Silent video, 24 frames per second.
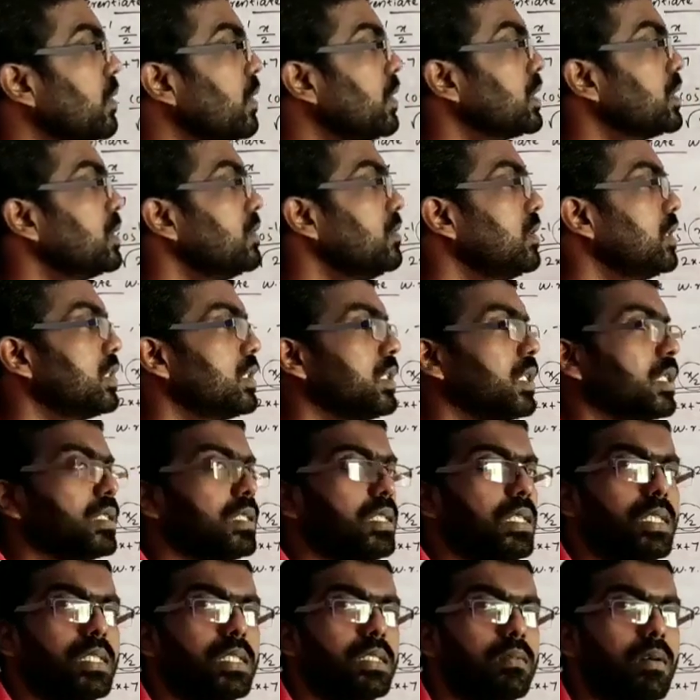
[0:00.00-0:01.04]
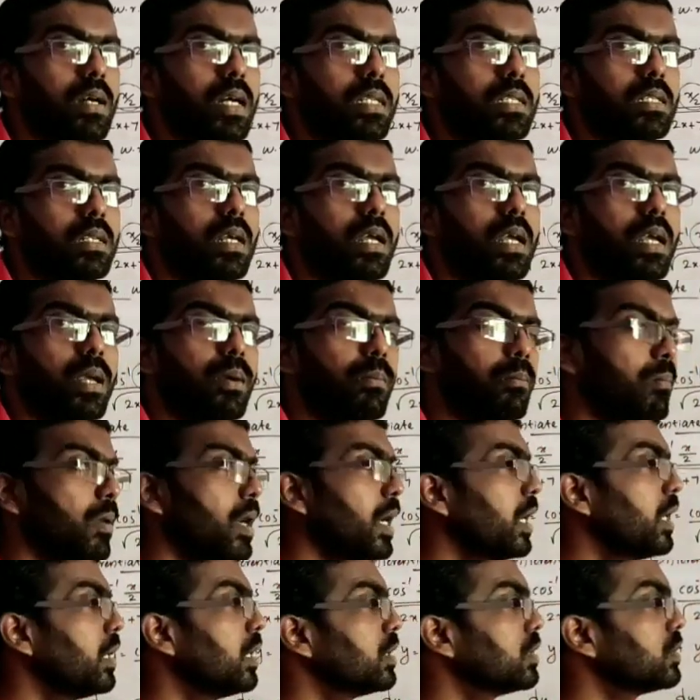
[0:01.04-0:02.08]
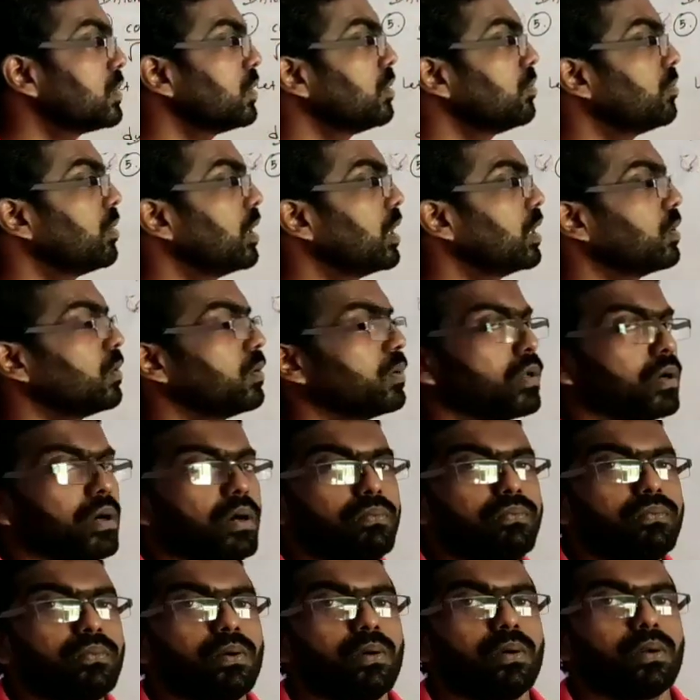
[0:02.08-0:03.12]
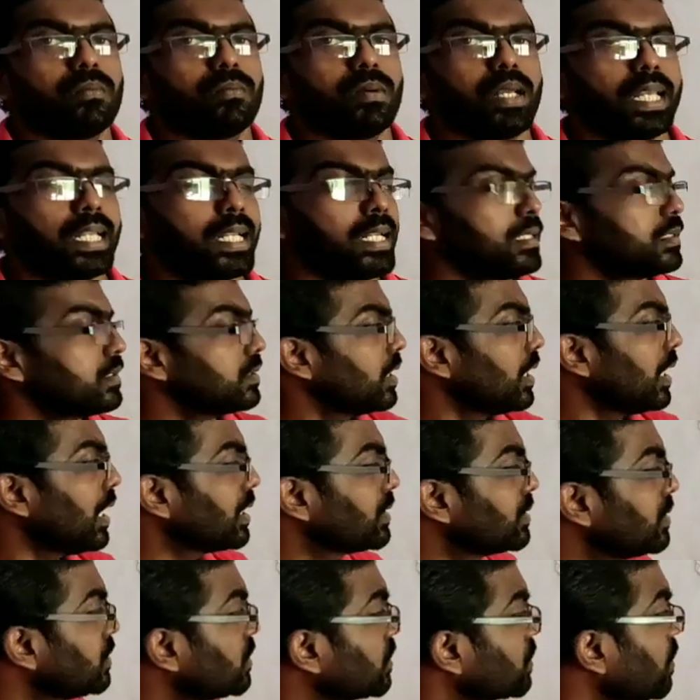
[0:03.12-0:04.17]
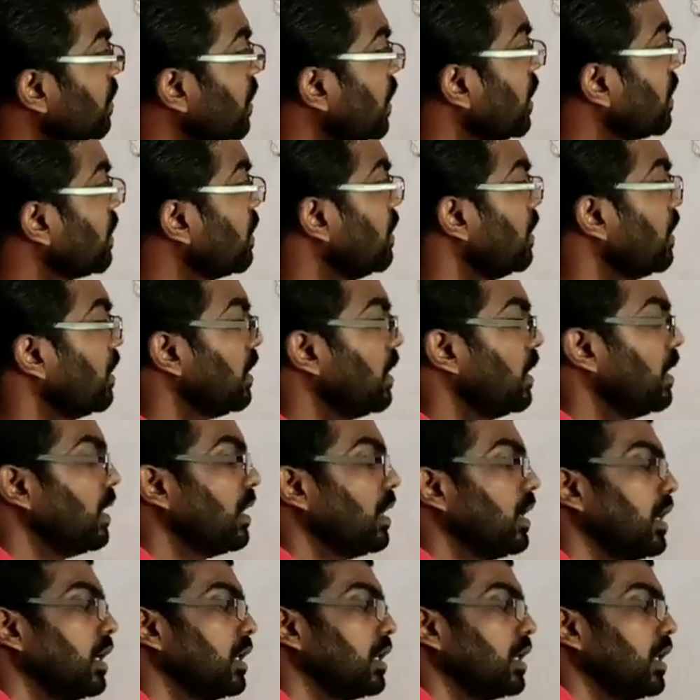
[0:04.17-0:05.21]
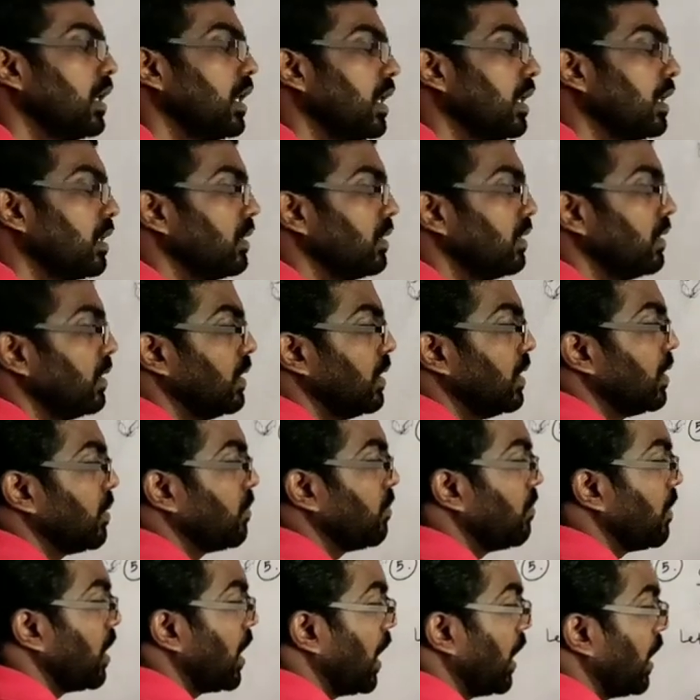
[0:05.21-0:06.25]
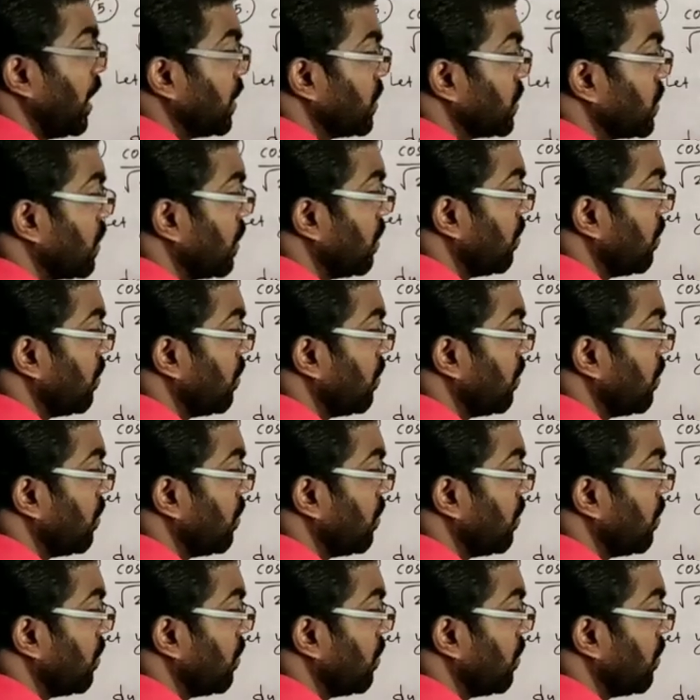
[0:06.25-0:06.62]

cos inverse x is what? Minus 1 by root of 1 minus x square, and here minus